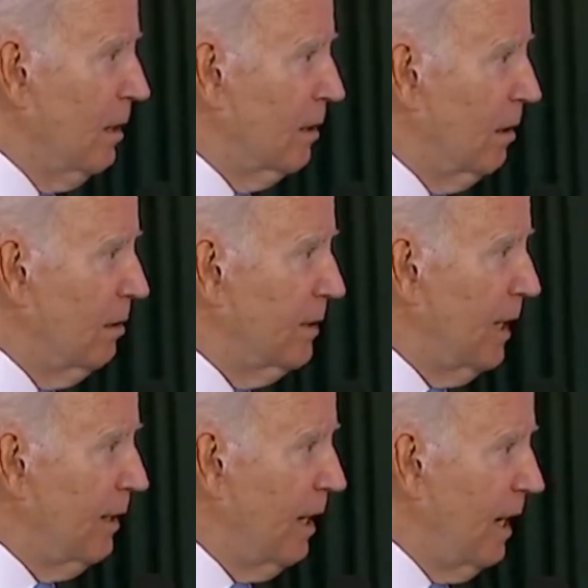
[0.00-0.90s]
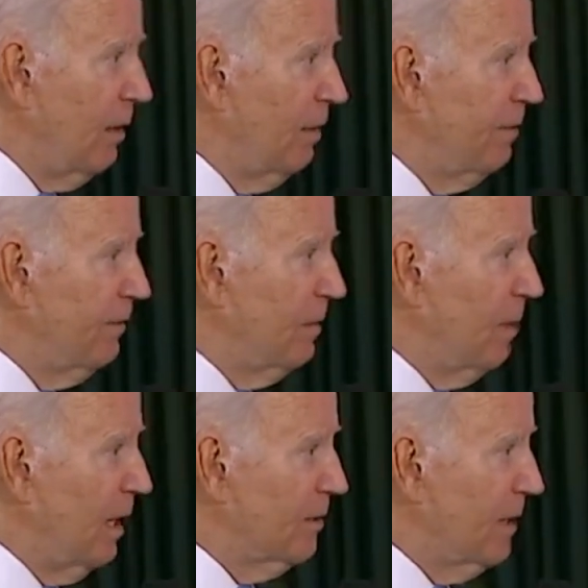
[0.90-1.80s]
going down the highway 50
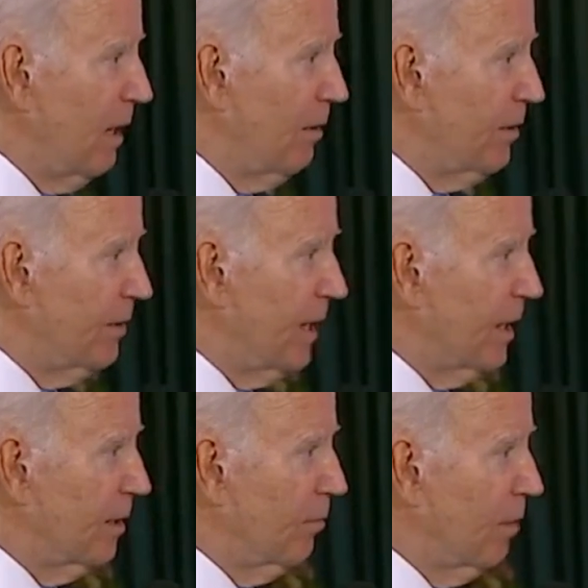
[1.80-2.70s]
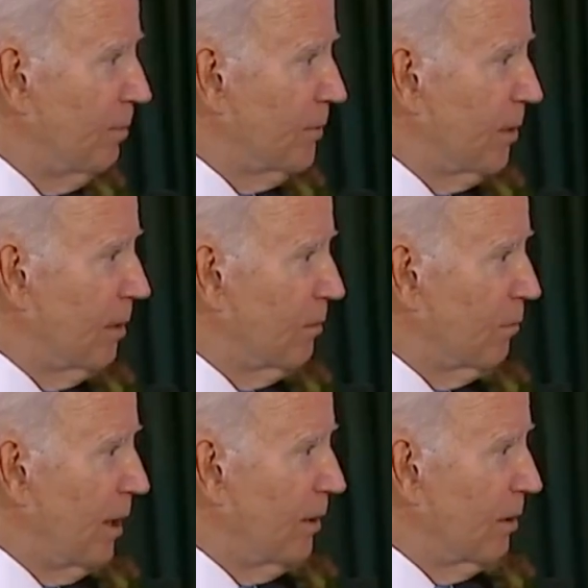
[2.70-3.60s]
miles an hour and you take an abrupt turn
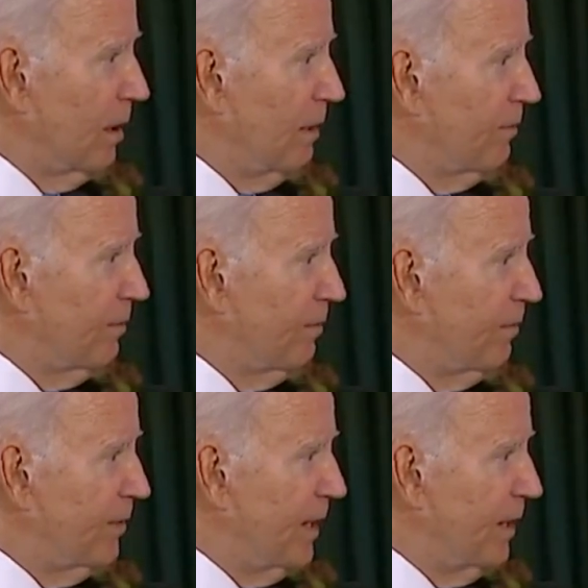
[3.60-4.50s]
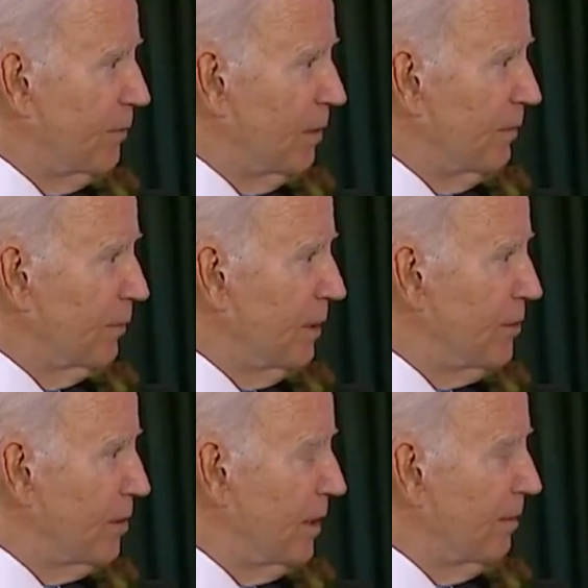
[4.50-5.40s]
right or left 10, 12
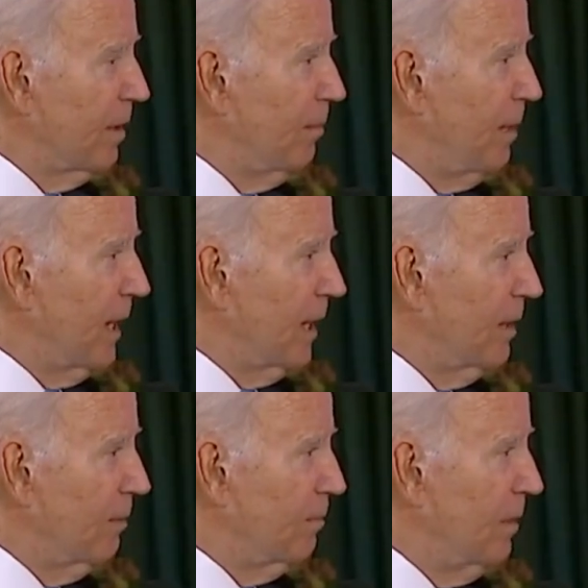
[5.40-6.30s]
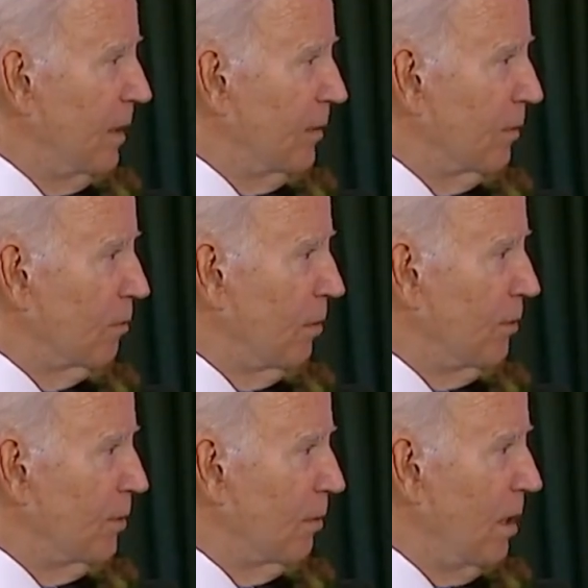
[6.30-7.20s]
degrees, you can never get back on the
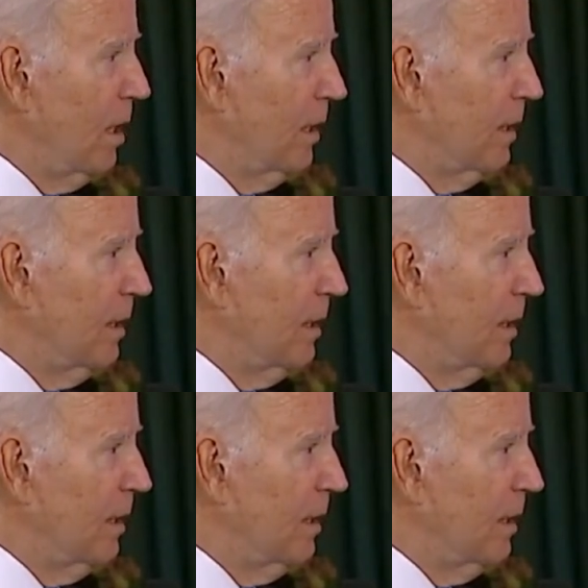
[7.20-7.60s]
road you're on.